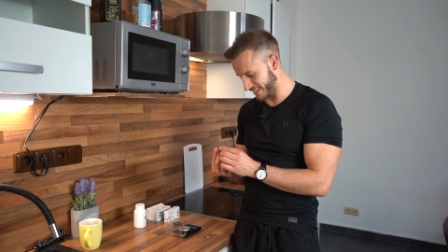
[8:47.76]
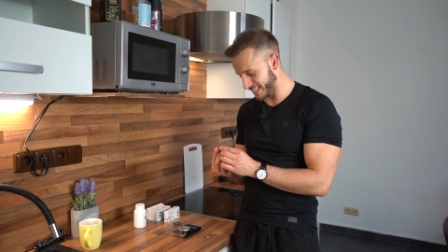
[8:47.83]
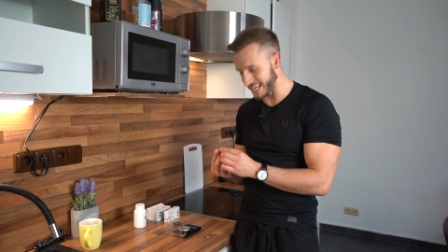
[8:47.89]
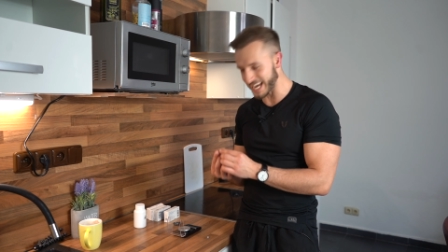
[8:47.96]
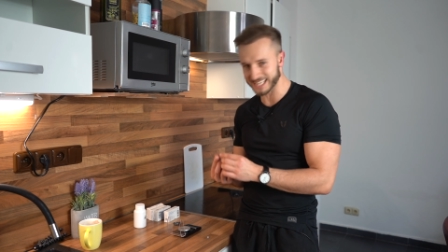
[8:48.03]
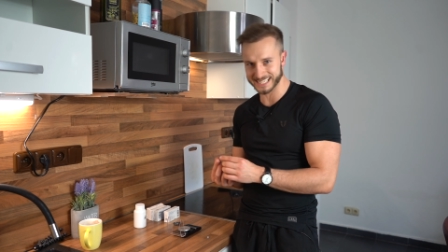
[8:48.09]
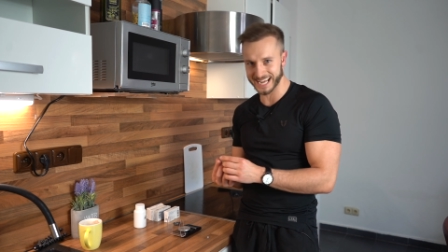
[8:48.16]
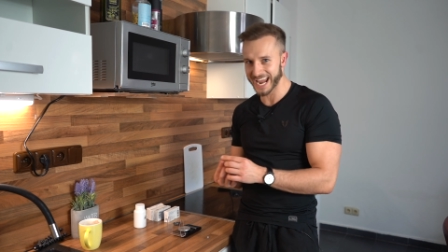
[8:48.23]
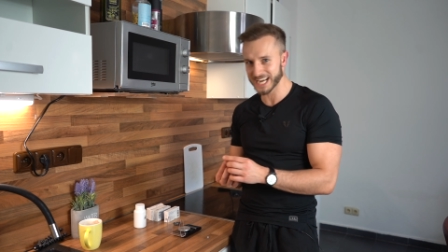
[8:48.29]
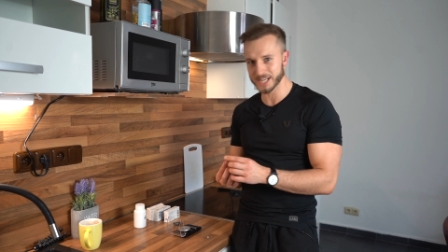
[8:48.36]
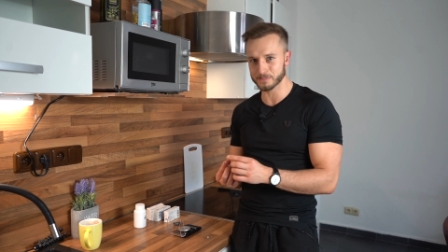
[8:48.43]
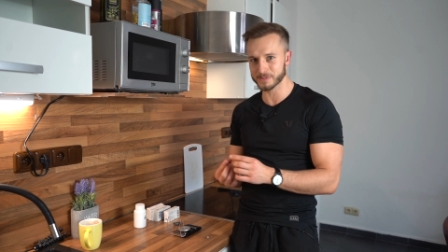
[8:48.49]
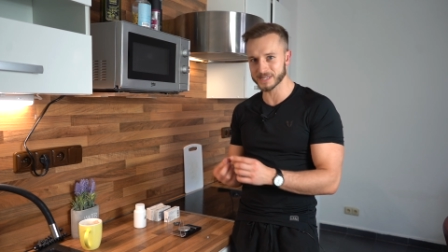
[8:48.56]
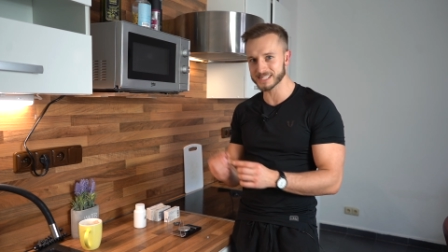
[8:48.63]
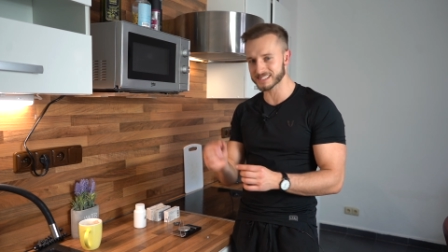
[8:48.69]
get
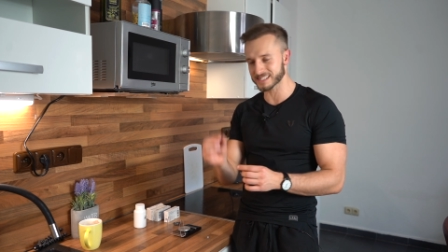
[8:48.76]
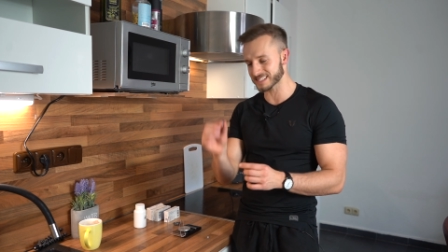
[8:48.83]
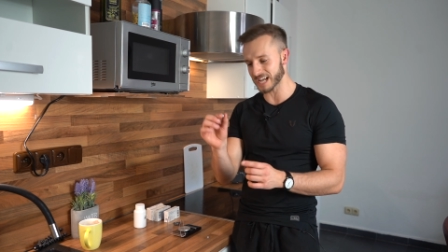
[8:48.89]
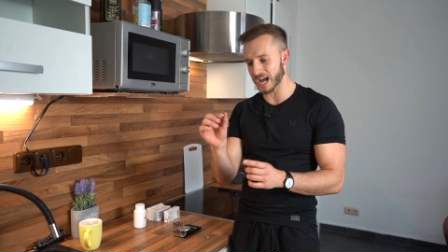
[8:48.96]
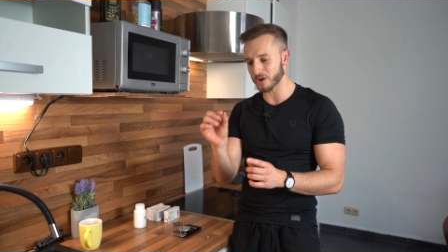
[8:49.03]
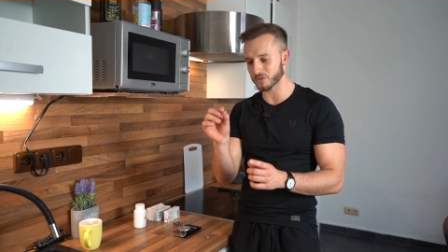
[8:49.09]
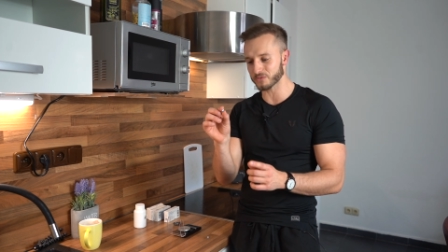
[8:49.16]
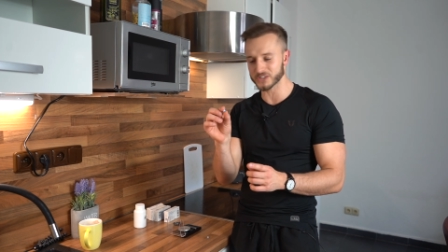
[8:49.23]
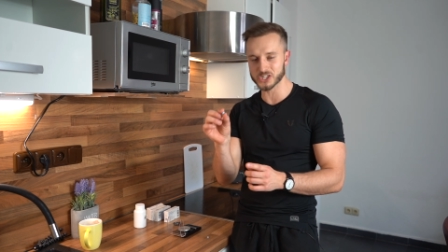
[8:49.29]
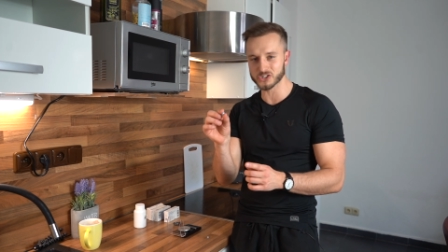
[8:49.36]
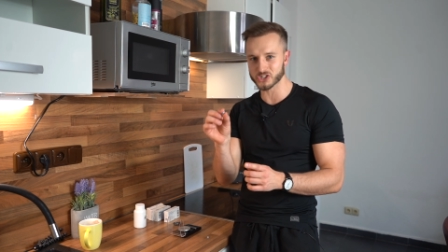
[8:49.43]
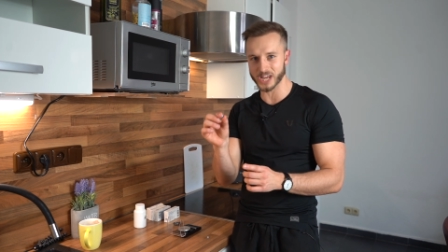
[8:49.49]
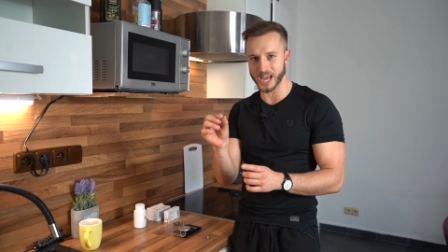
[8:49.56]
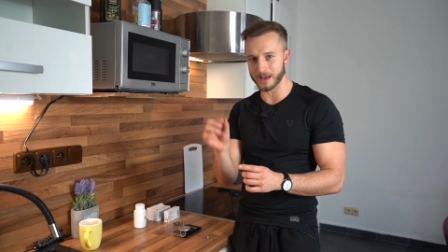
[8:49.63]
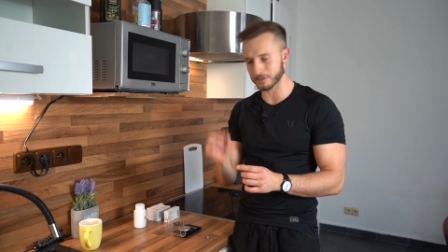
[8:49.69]
8 pieces out of
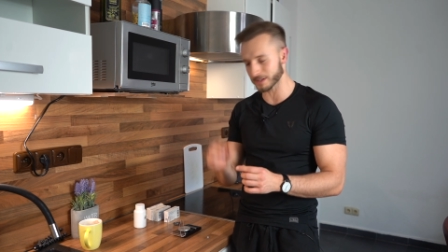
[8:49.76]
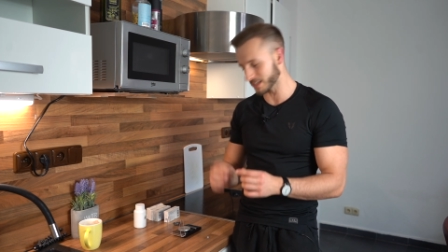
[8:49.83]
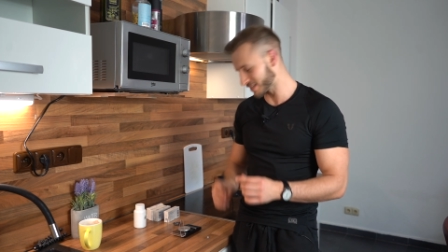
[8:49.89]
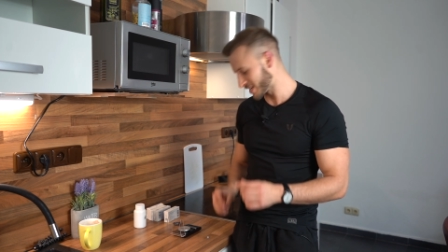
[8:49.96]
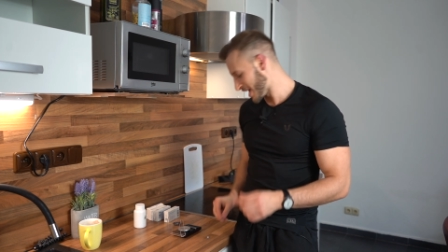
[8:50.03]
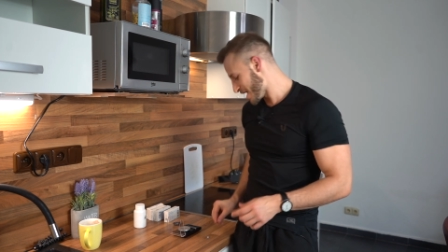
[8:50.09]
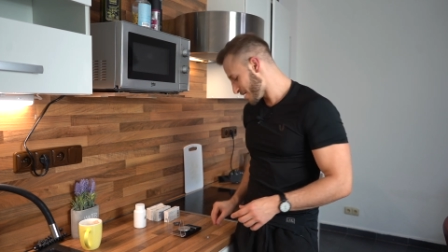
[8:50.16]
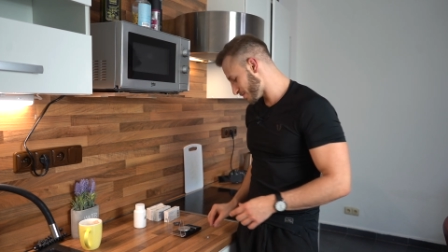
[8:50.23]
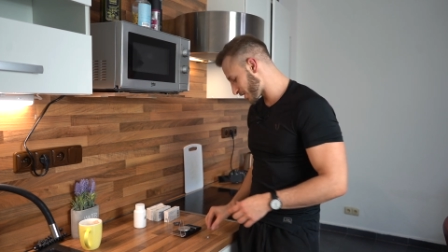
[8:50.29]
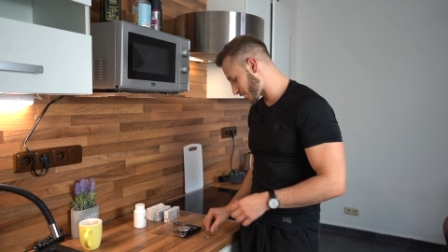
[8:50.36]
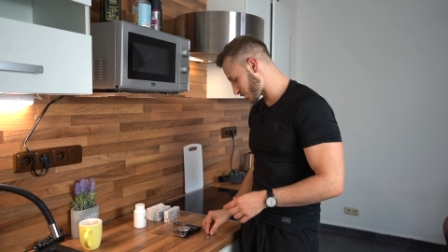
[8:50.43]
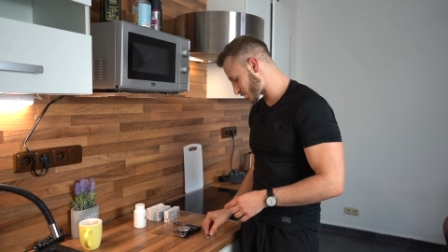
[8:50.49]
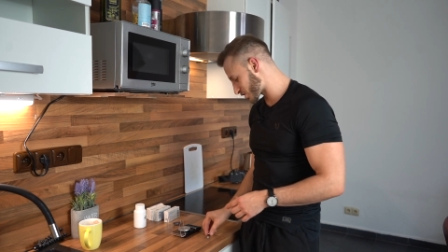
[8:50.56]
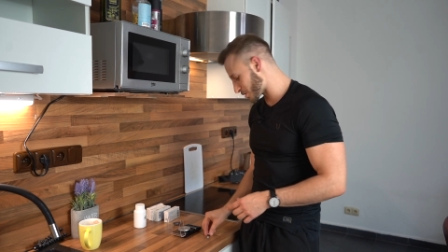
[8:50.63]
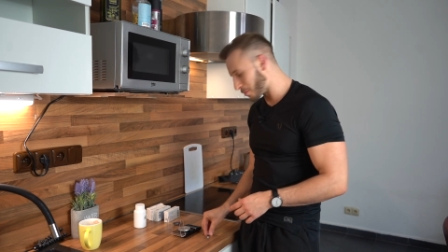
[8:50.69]
each tablet,
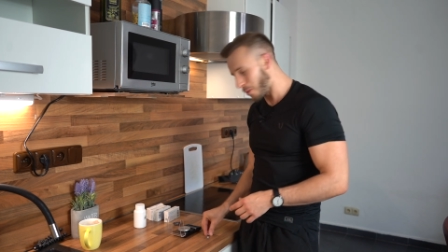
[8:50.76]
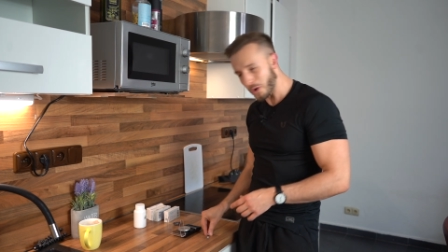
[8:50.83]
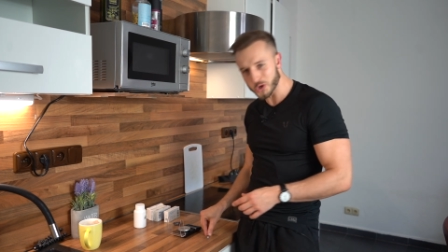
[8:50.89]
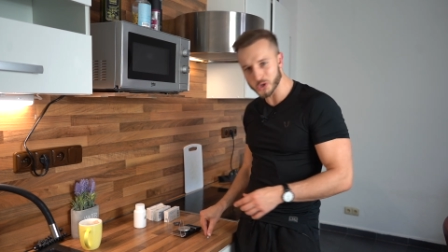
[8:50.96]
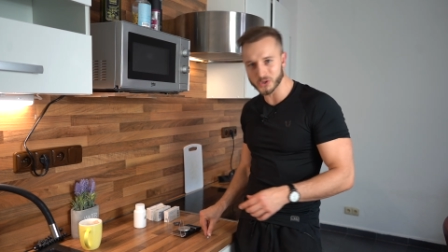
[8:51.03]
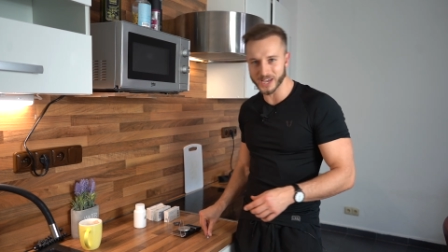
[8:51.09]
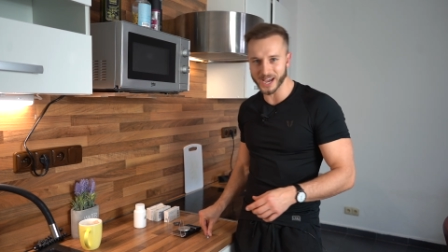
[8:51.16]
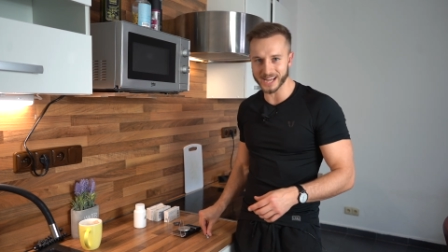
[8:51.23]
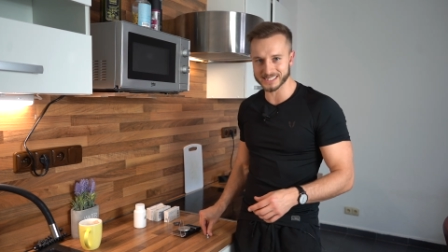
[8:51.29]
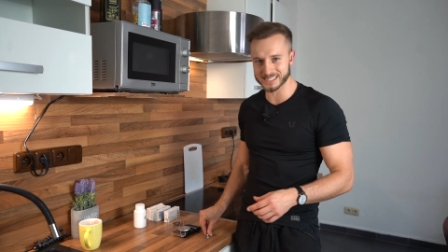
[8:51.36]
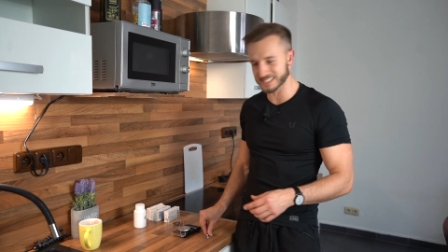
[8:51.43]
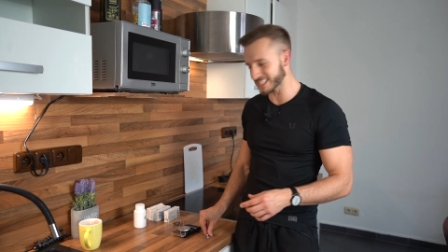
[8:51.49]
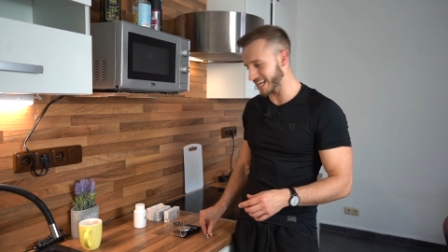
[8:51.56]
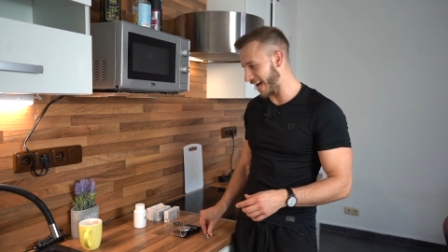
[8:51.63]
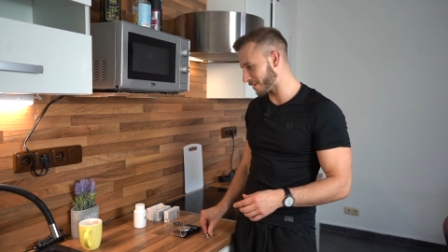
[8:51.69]
because the more you cut
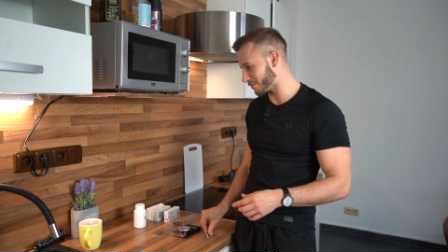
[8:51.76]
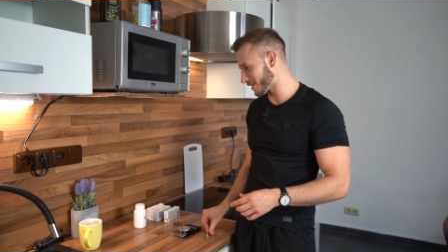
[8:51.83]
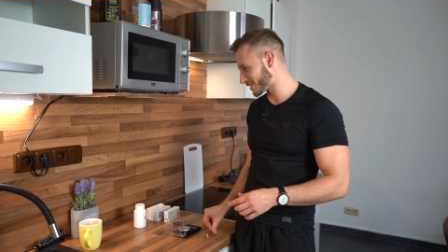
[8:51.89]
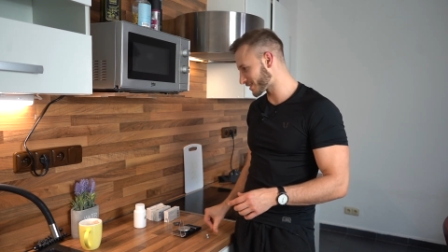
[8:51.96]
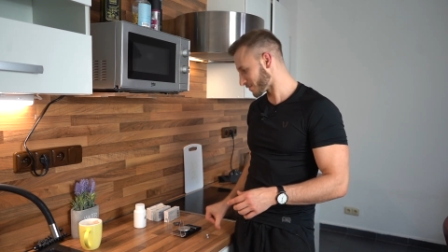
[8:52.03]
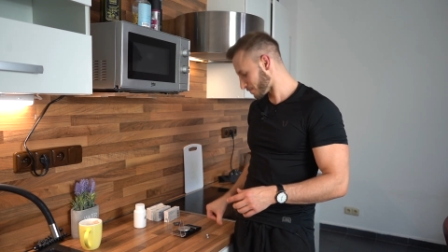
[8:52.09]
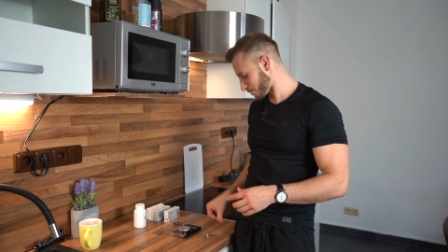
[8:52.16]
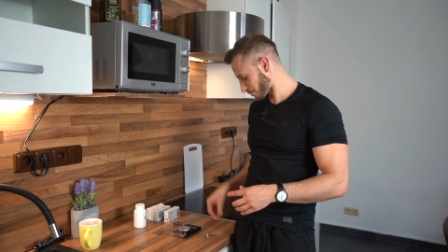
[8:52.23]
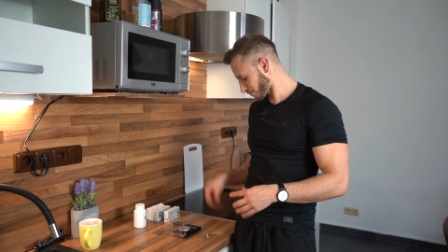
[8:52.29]
the tablet,